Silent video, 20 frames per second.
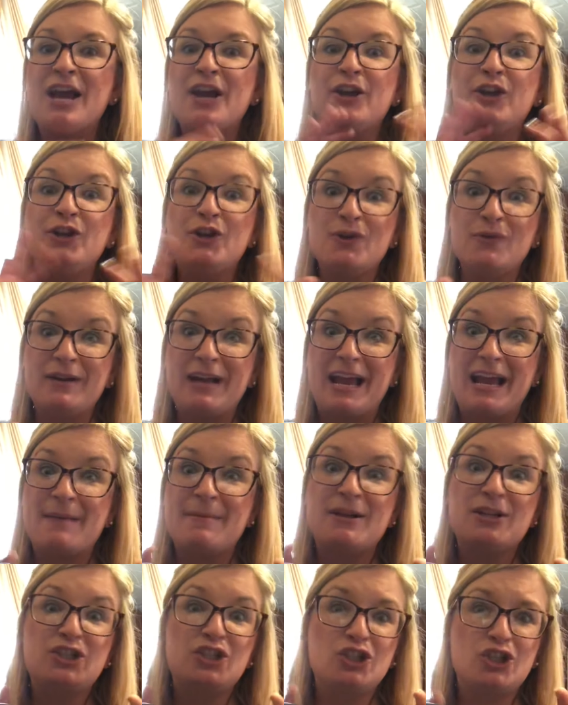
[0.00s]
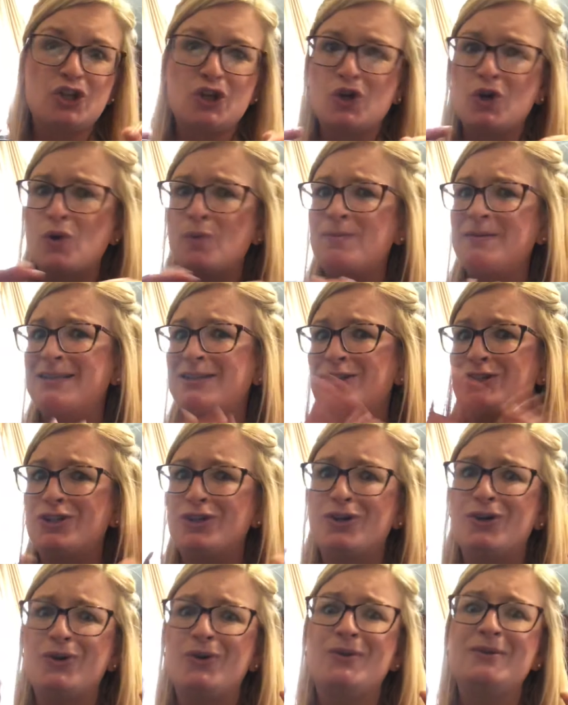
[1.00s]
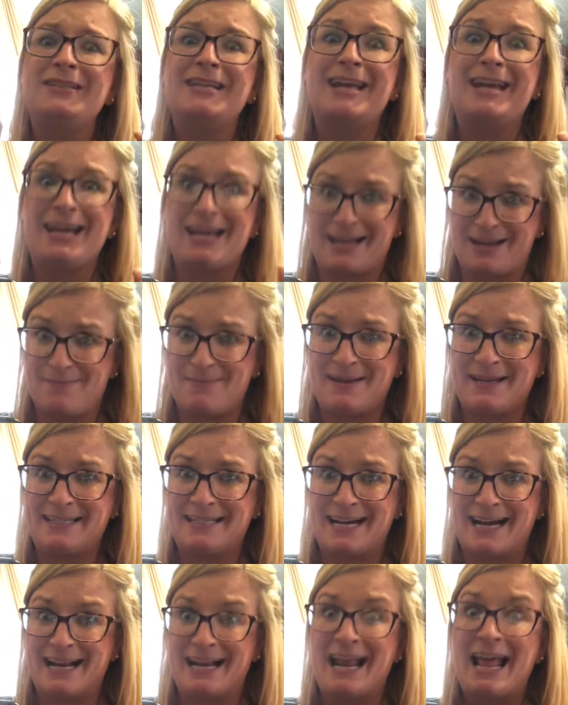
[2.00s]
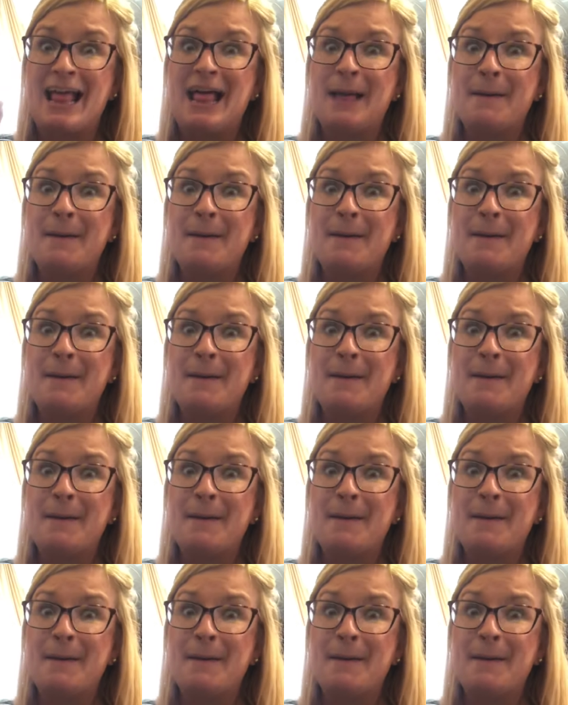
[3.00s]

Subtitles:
you name it, soups, stews, it can be done.